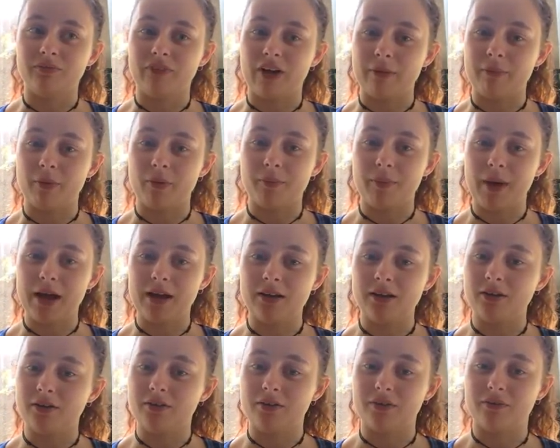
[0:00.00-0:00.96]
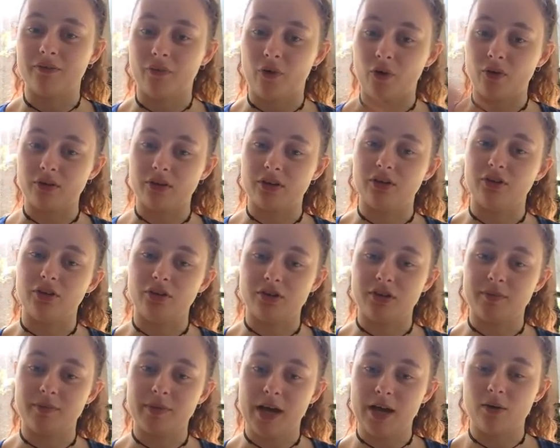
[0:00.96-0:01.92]
Facebook page for the
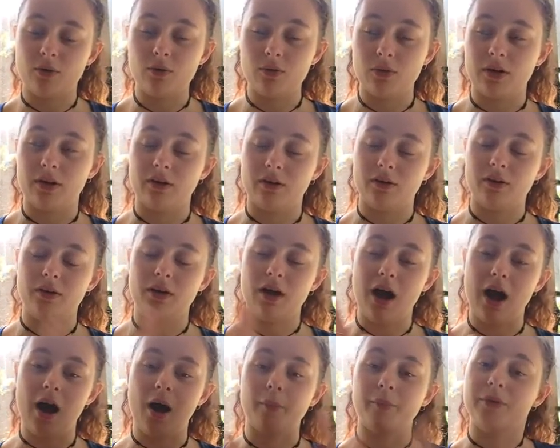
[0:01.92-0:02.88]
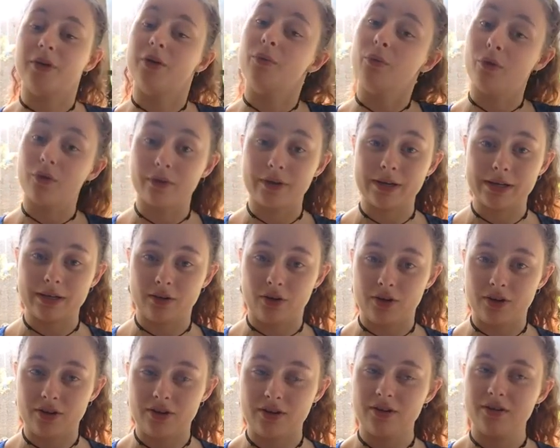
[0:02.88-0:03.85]
YouTube channel, you already
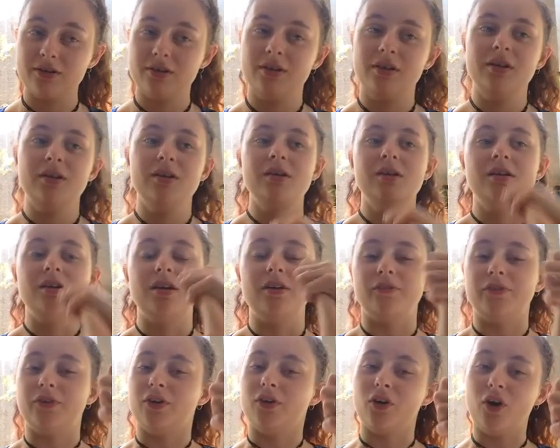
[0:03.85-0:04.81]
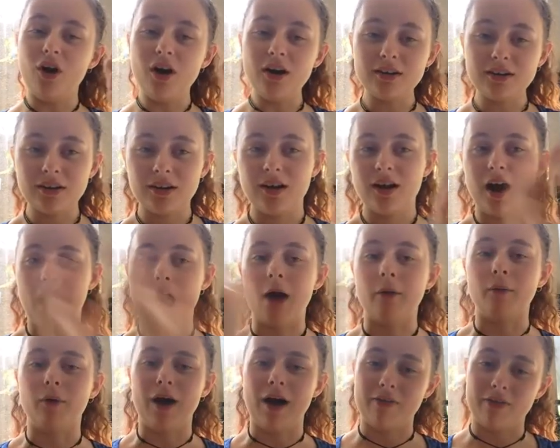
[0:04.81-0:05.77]
know this. If you're not, I
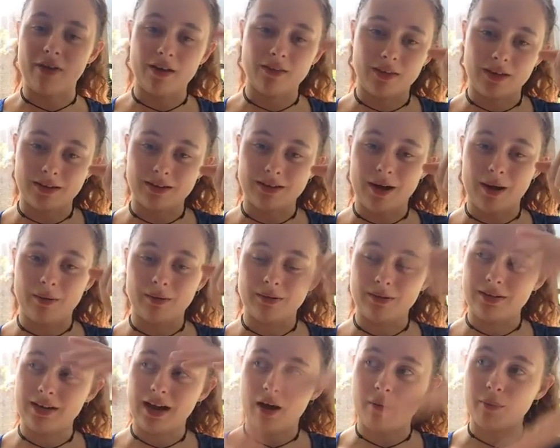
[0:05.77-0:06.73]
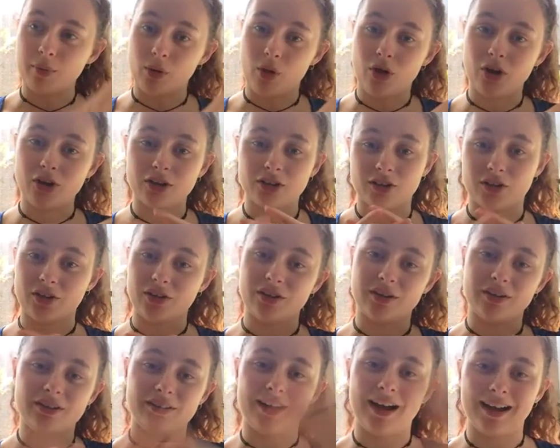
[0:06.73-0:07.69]
will have that link down below so you
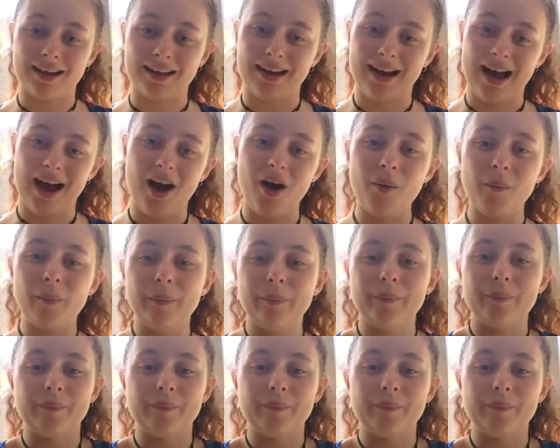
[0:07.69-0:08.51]
can check it out.